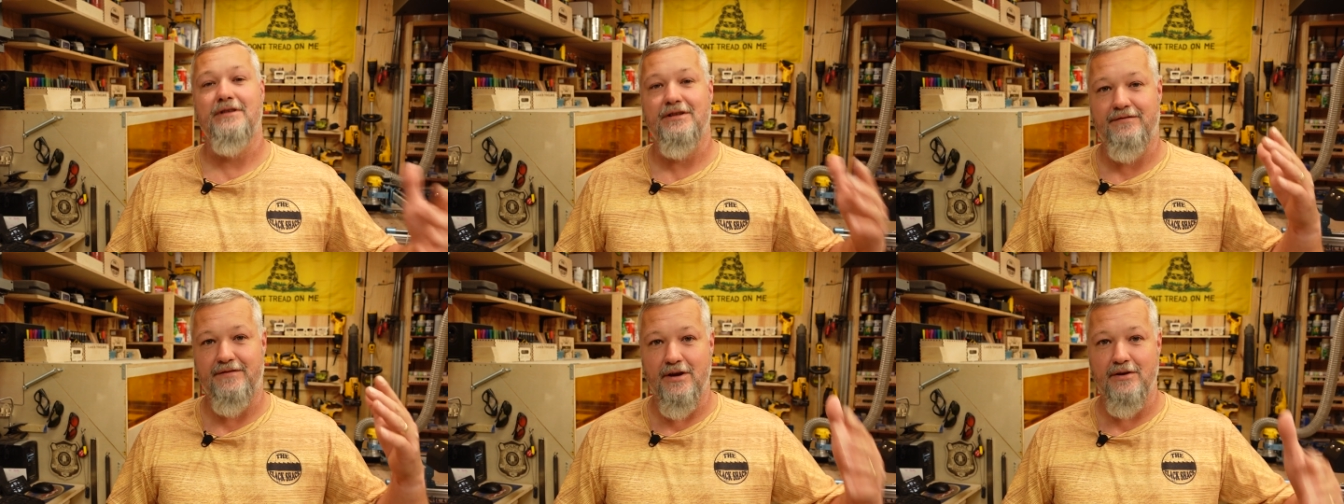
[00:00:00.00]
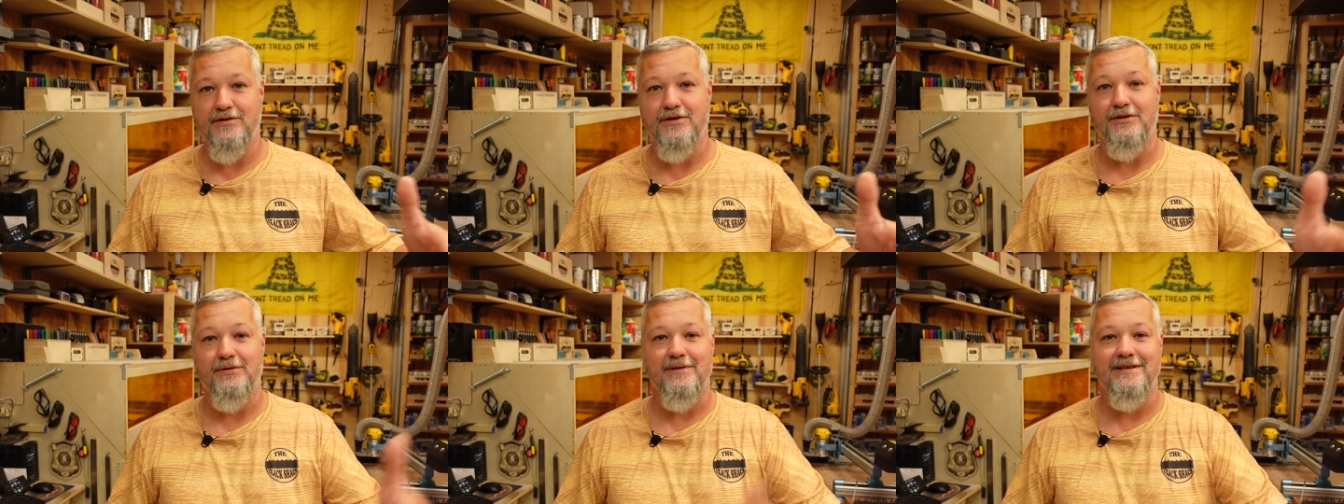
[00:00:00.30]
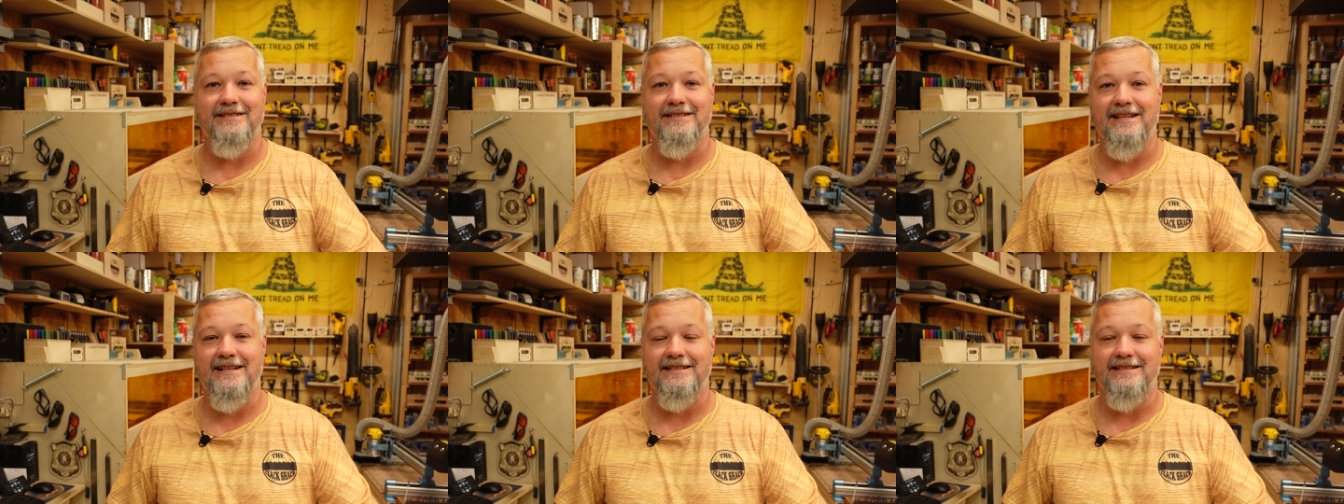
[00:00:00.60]
It's Fusion
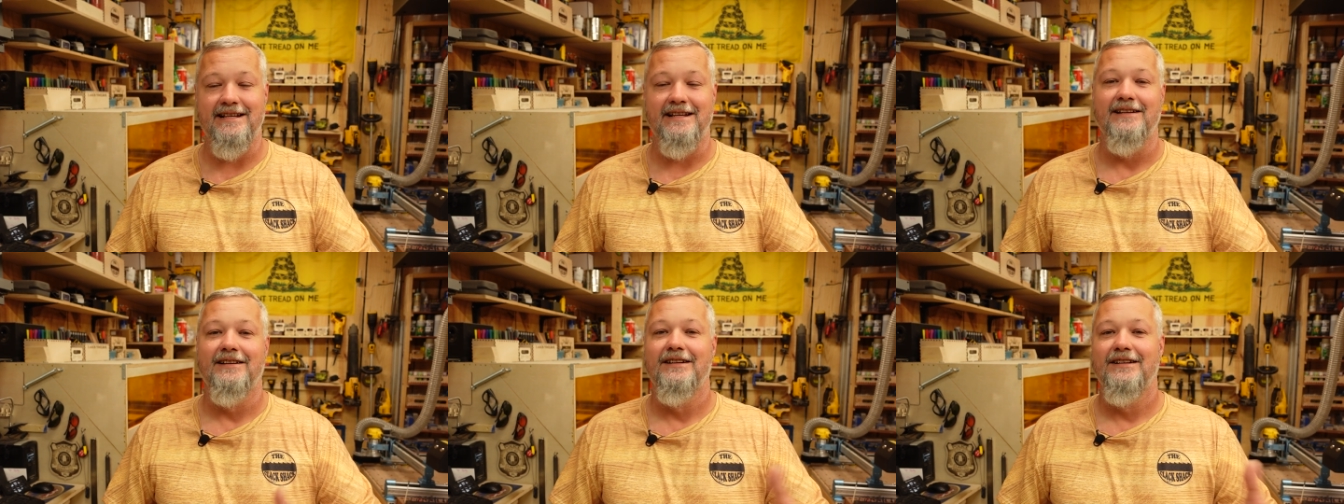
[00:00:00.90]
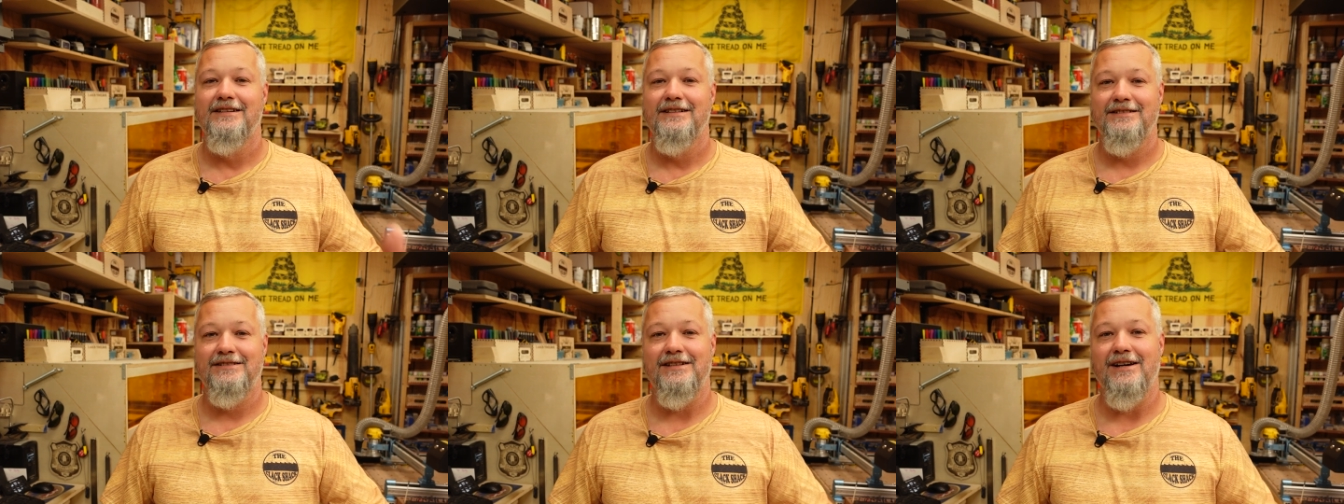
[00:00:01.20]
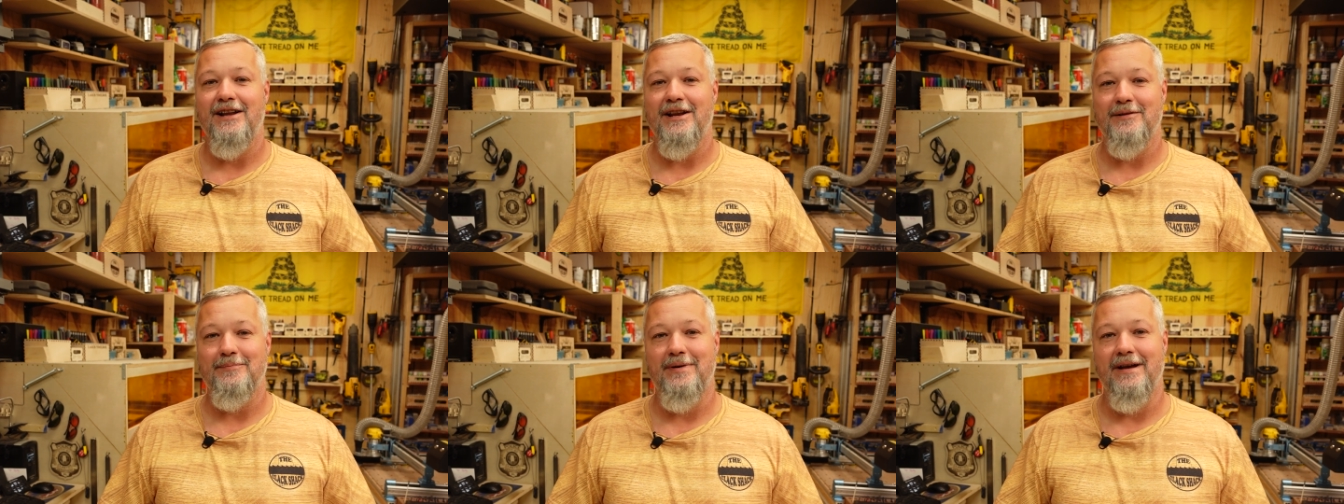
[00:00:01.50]
360
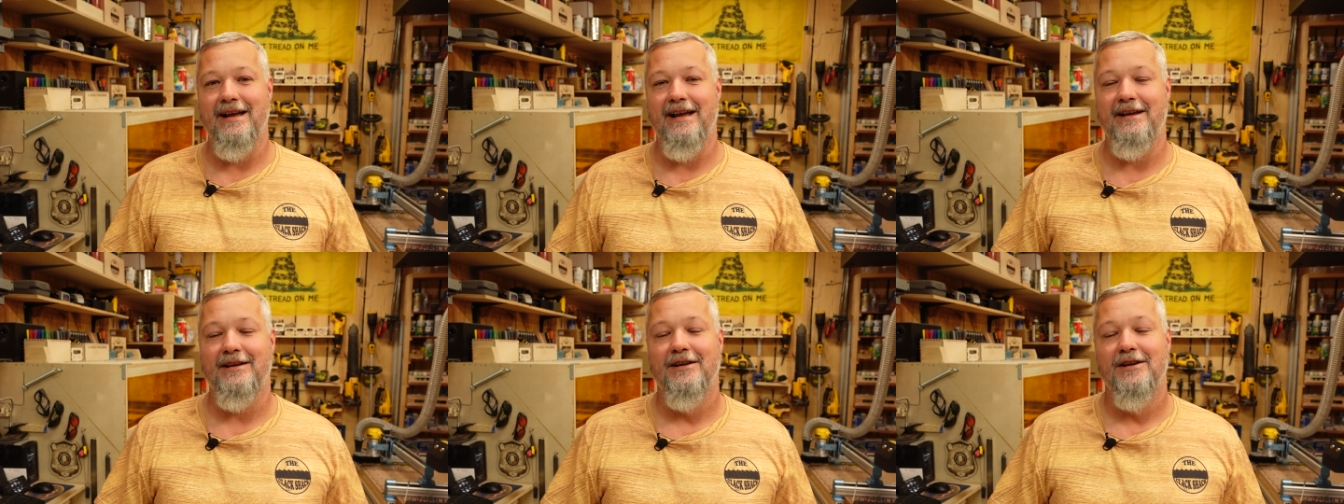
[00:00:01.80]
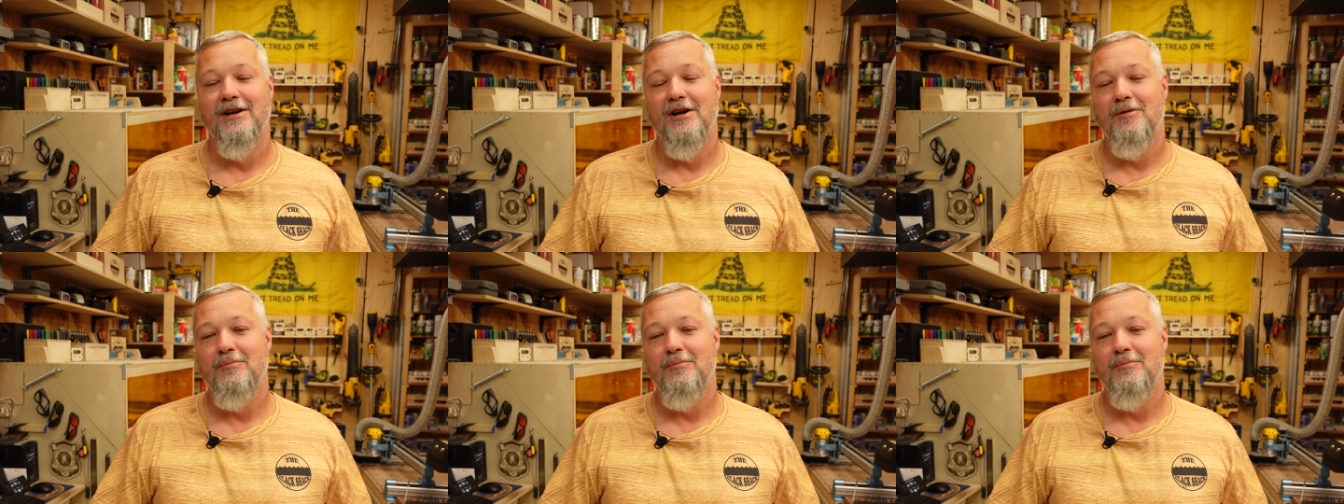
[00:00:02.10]
Sonic Pad.